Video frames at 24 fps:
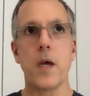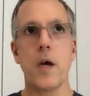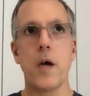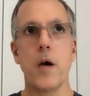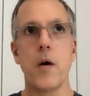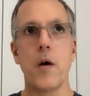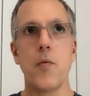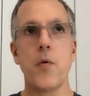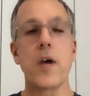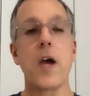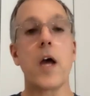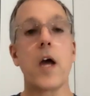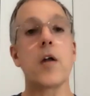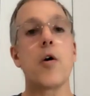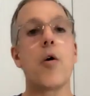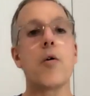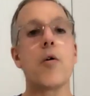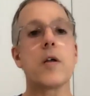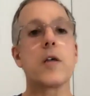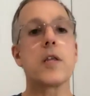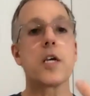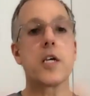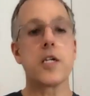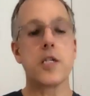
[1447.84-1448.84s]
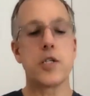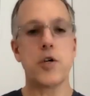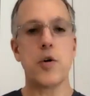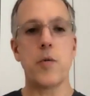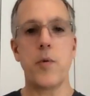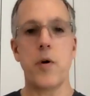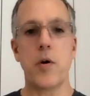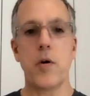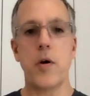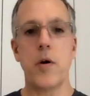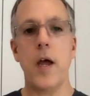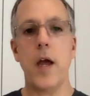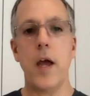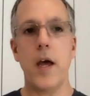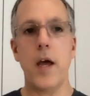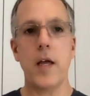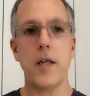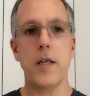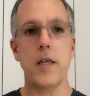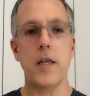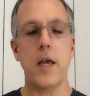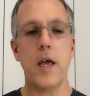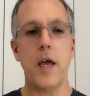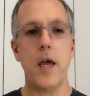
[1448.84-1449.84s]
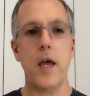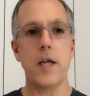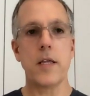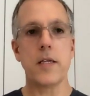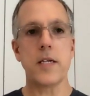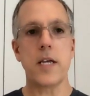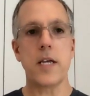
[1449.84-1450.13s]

we got a hold of the consumer and said,